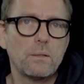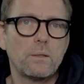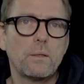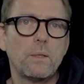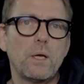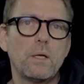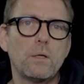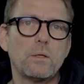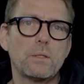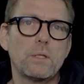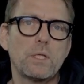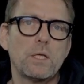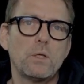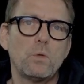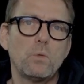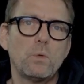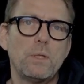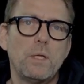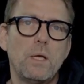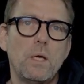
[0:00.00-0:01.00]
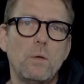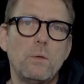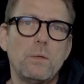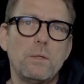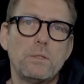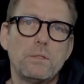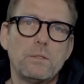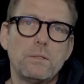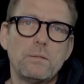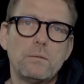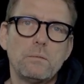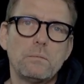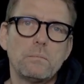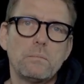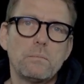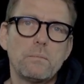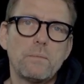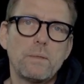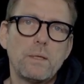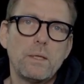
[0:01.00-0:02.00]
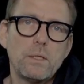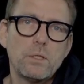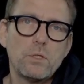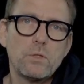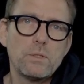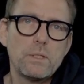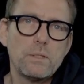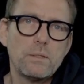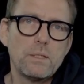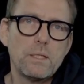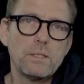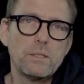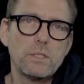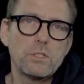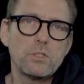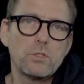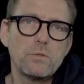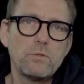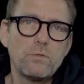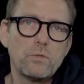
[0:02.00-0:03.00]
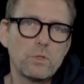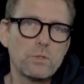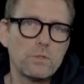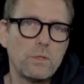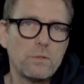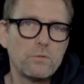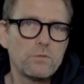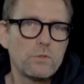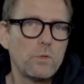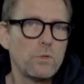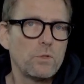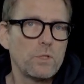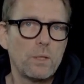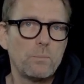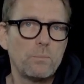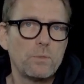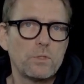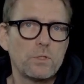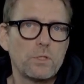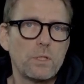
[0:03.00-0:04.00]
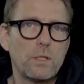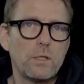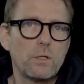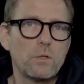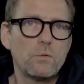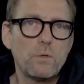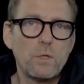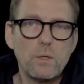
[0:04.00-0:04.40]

100 kilowatt hours, including the initial frothing for your cappuccino,